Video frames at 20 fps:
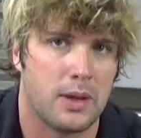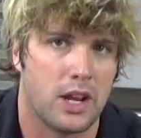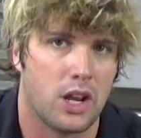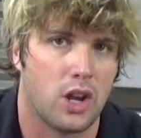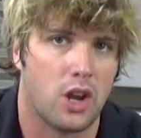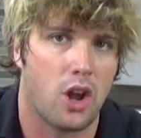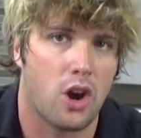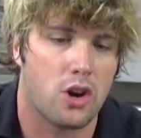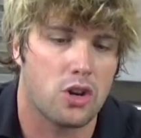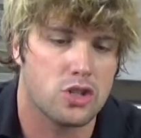bit
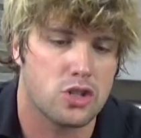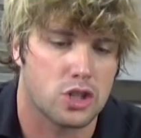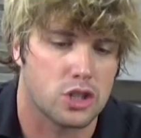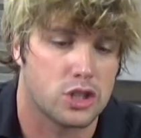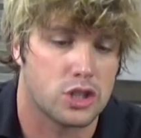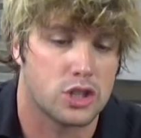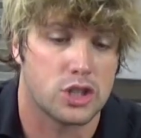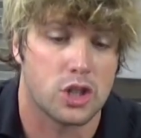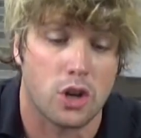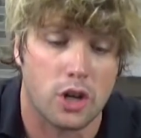larger
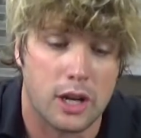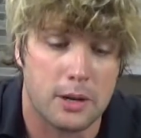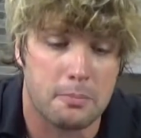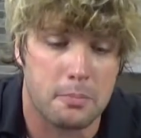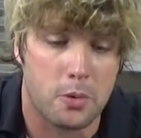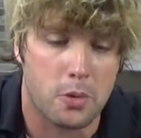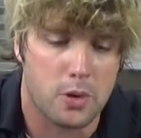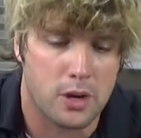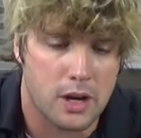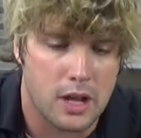circuit
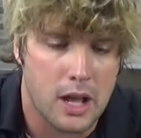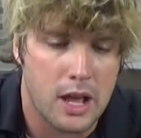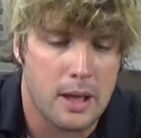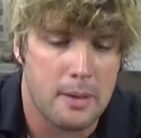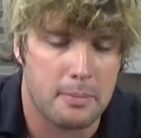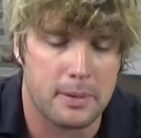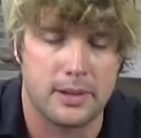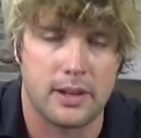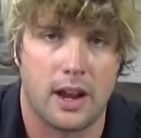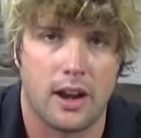board,
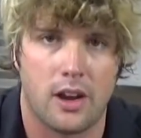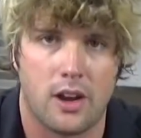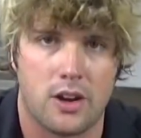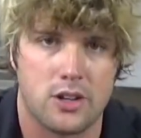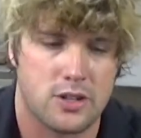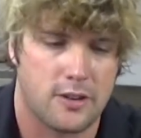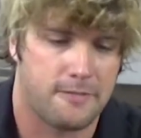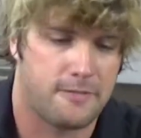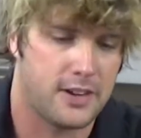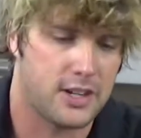but not a
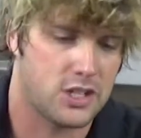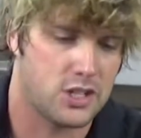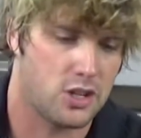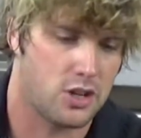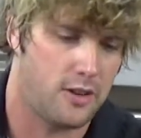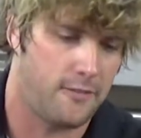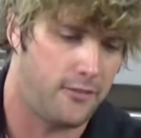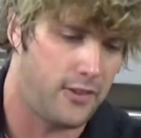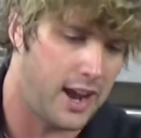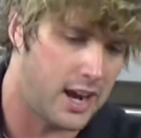larger
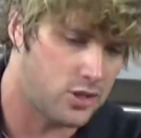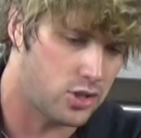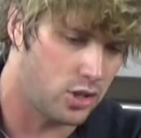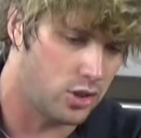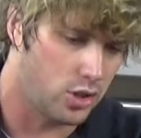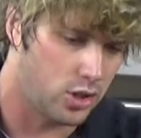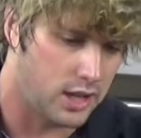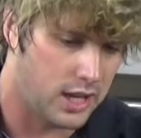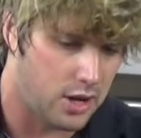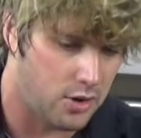fixture. If you
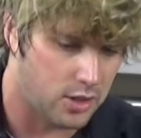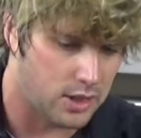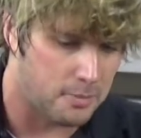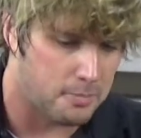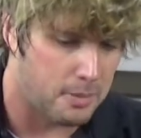actually look here at